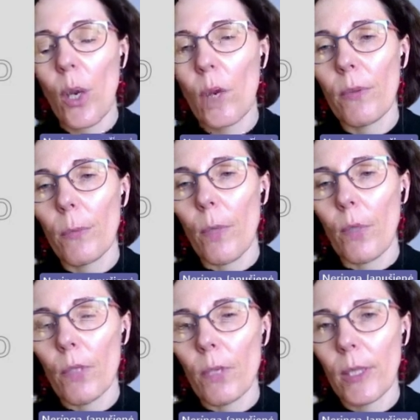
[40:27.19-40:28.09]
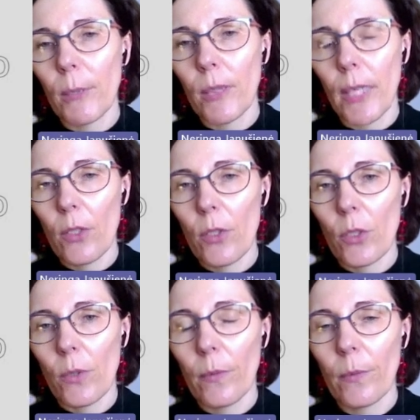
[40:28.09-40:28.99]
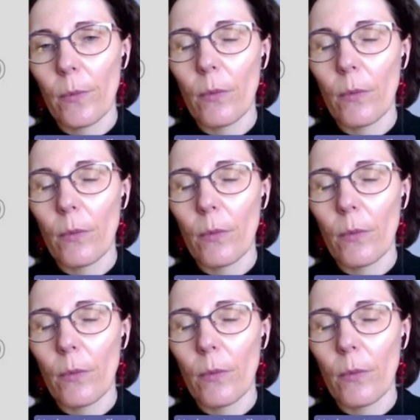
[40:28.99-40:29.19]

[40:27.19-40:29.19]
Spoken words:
of the project application.